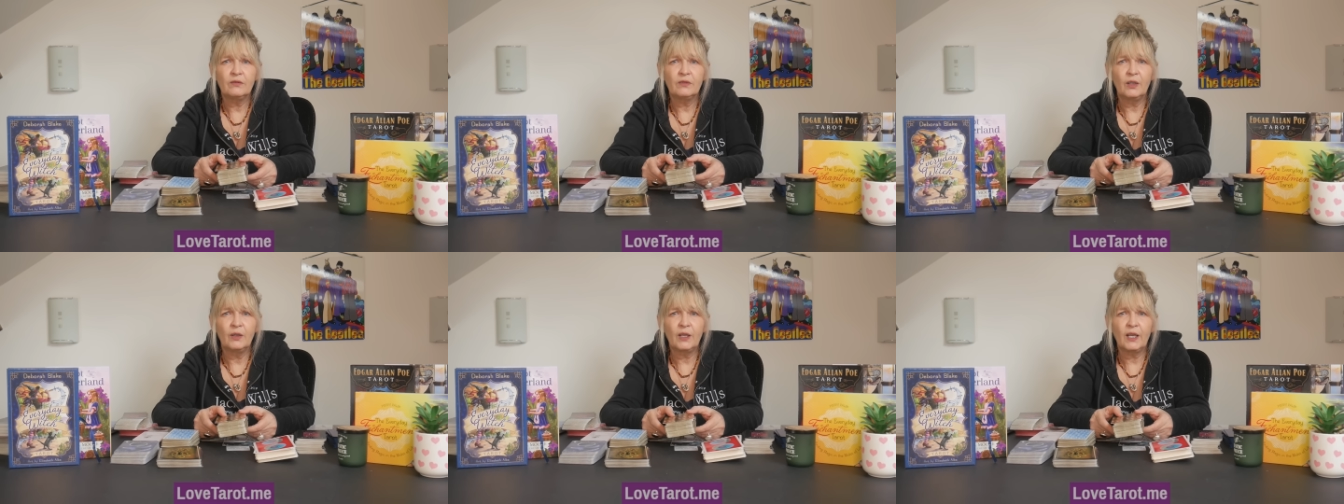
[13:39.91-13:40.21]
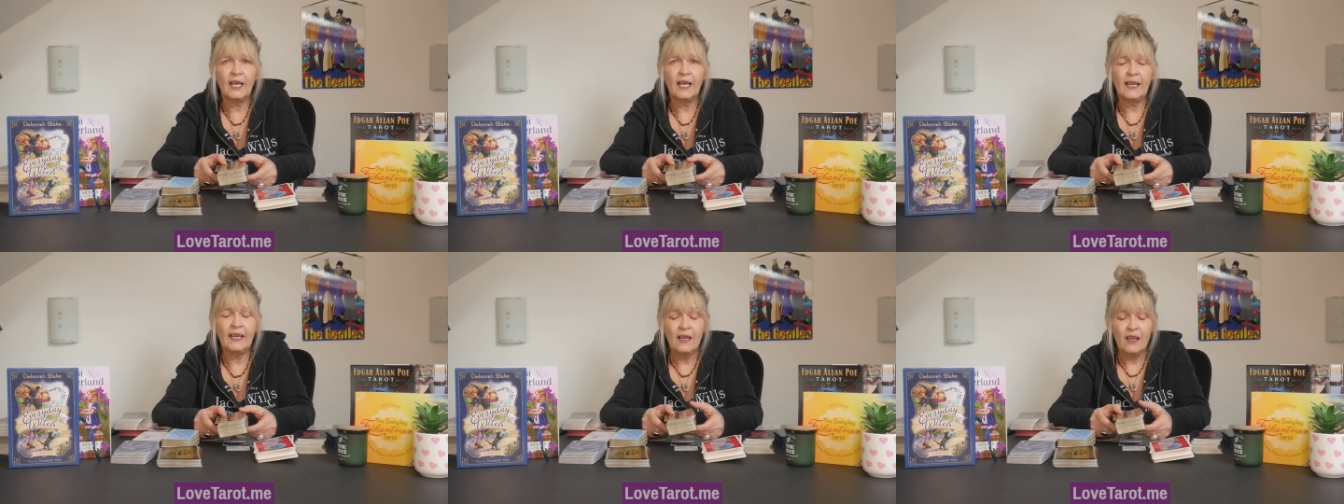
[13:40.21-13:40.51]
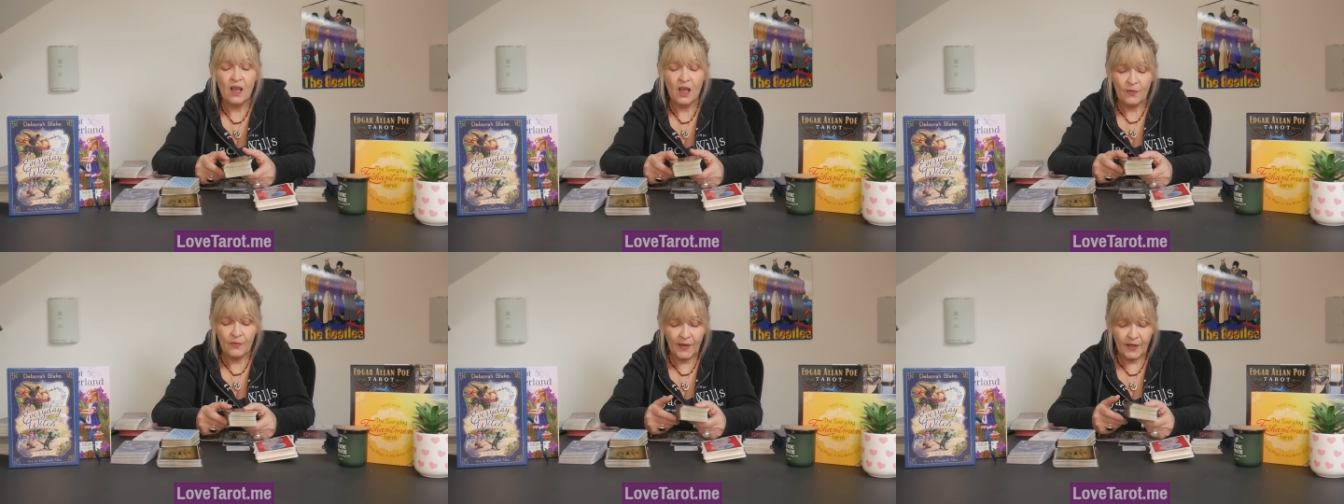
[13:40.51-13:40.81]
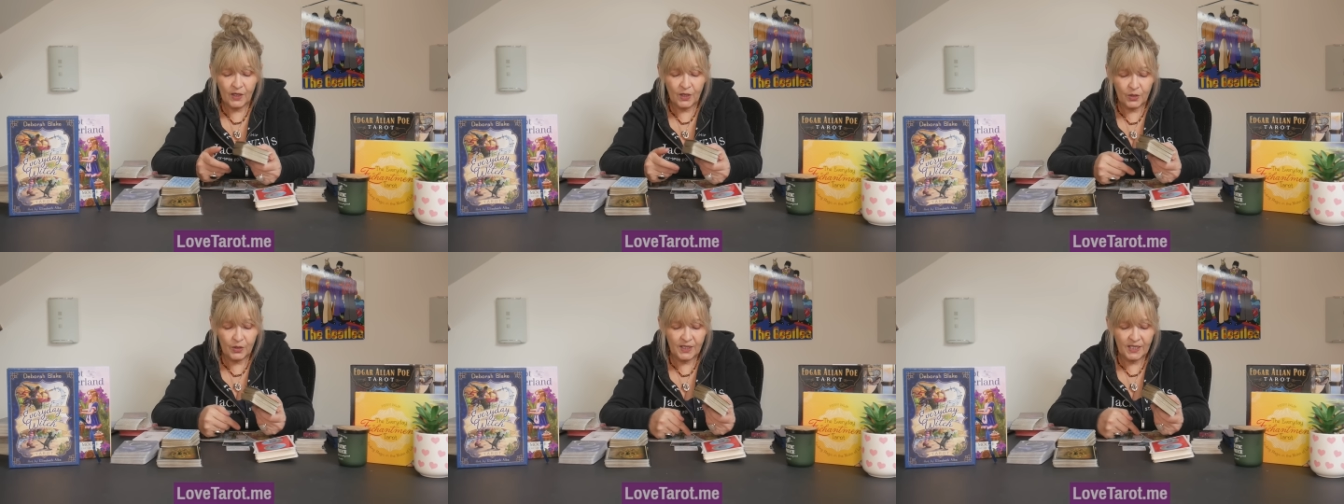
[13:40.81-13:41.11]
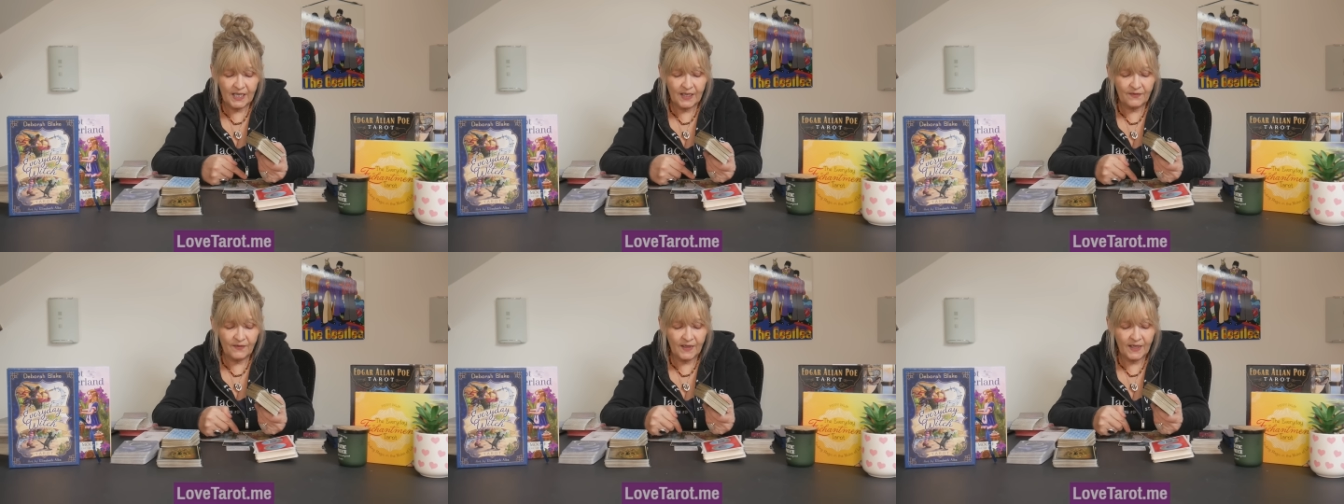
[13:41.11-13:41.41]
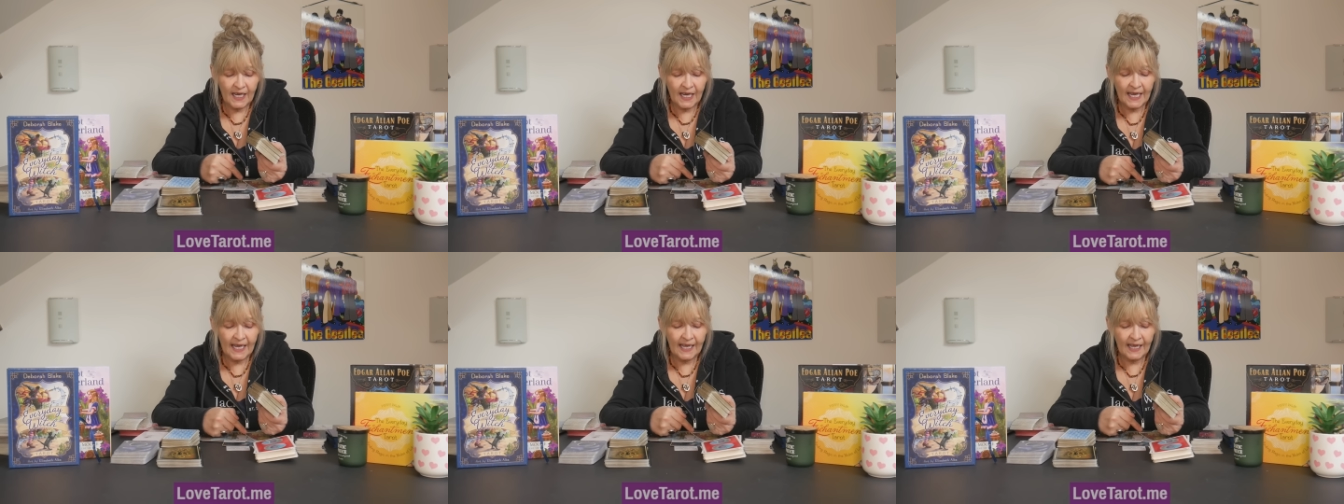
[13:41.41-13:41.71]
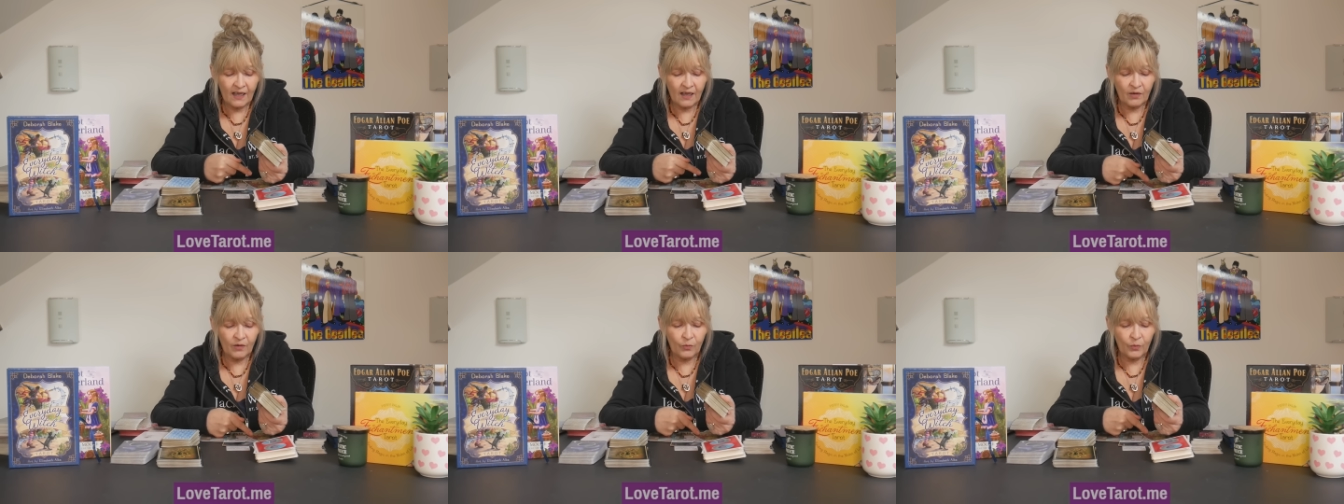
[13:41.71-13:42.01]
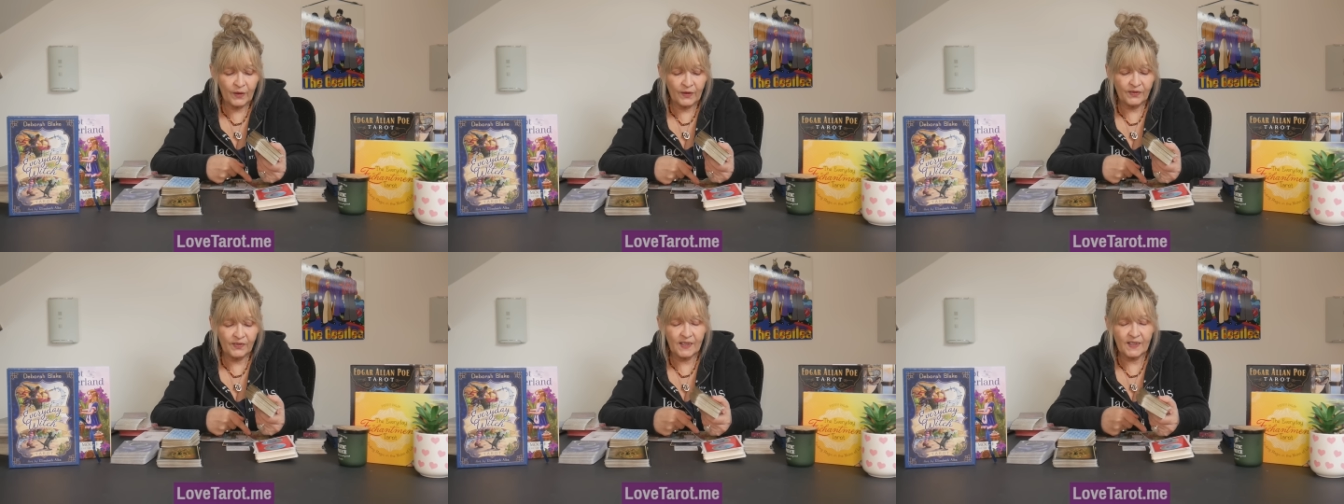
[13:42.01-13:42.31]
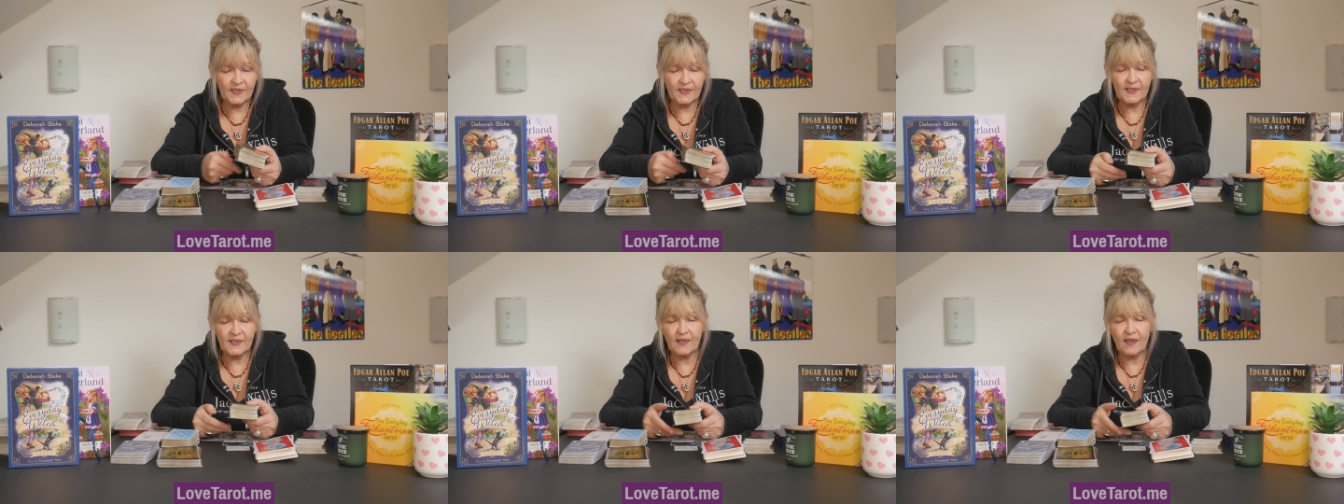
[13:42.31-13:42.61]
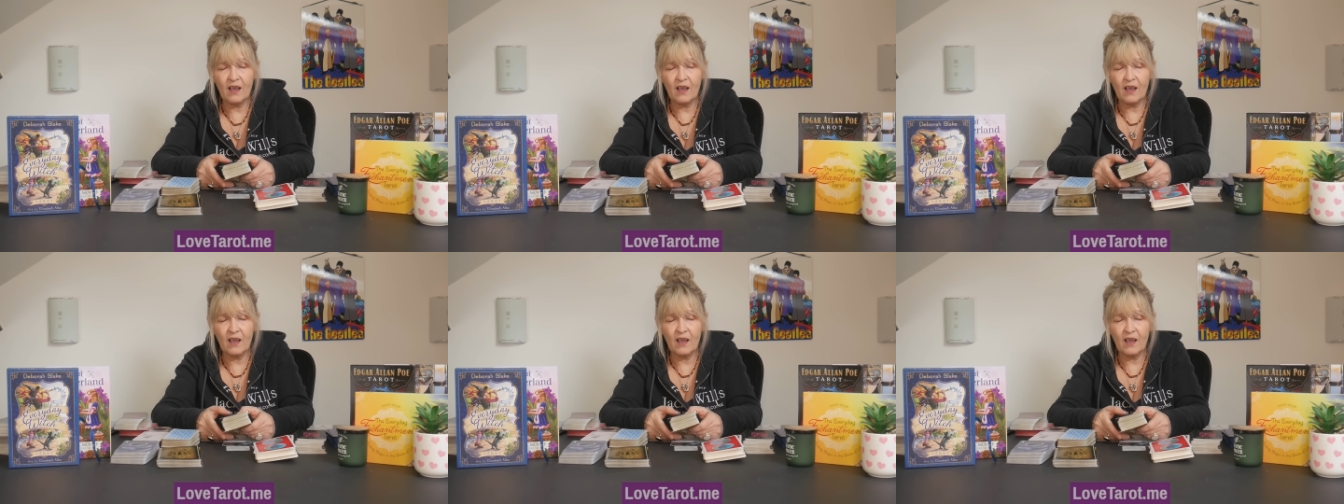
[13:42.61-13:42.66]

Okay, they could even here with this